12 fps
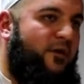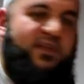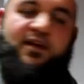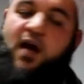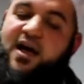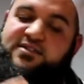And
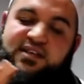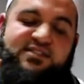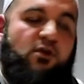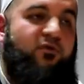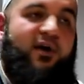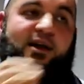guys, these
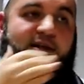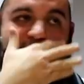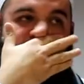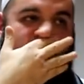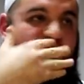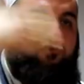are
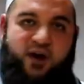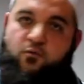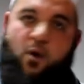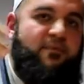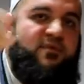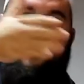realities. We
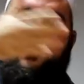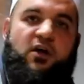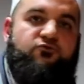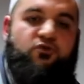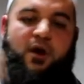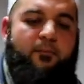travel up and down the
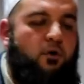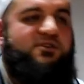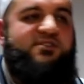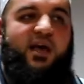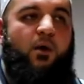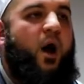country and I'm only
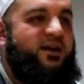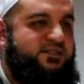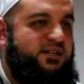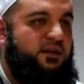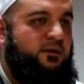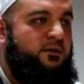saying what I
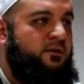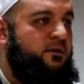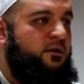see.